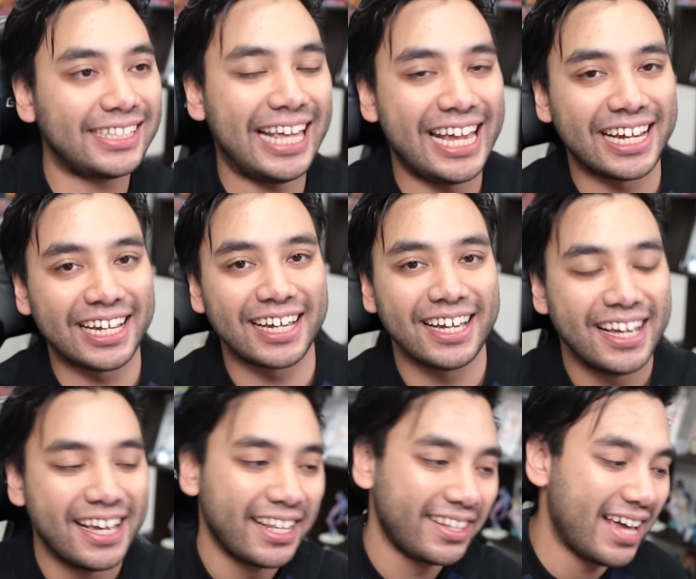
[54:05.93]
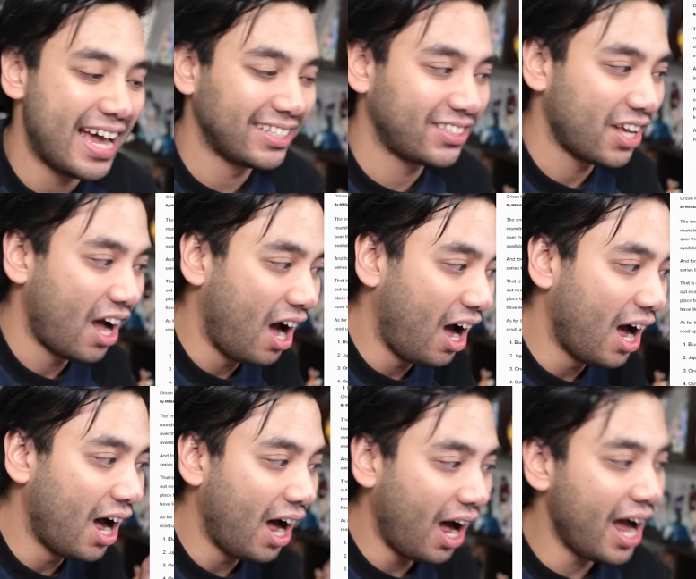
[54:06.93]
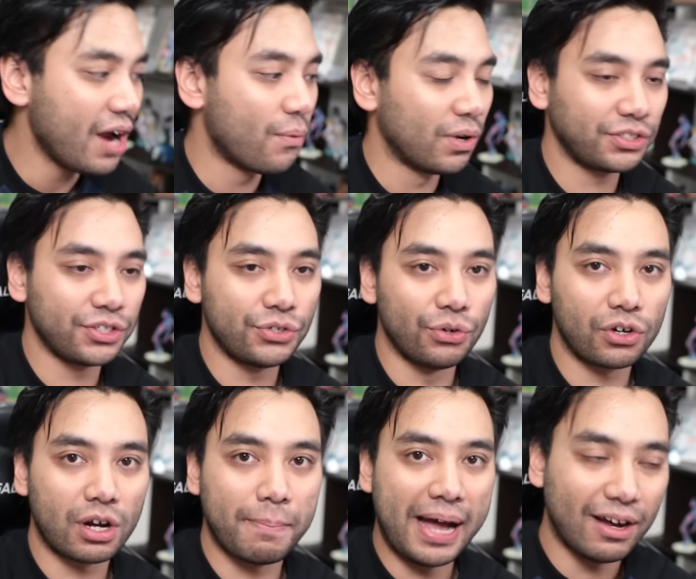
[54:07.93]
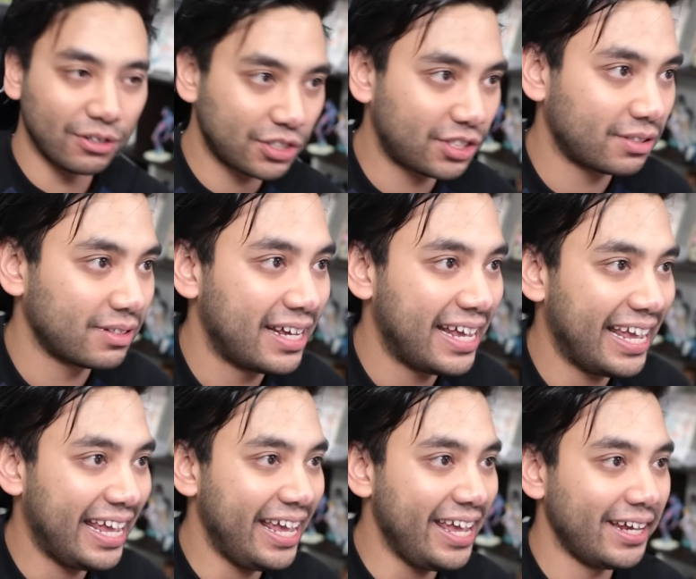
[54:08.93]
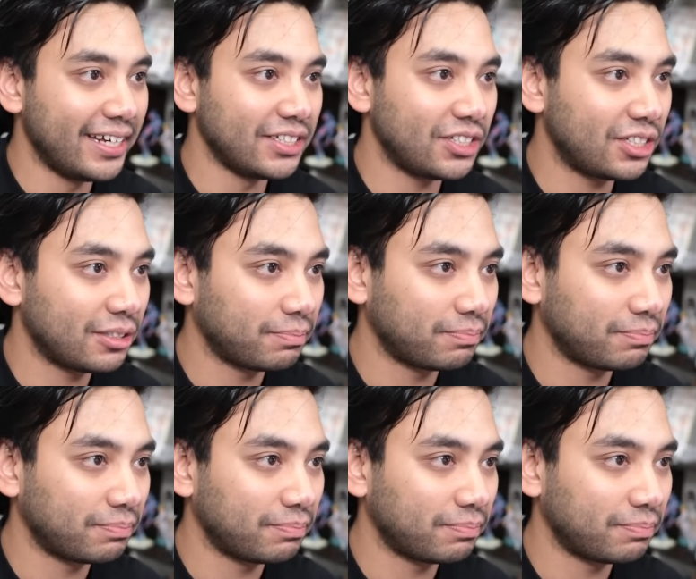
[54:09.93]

thing that I want to talk about is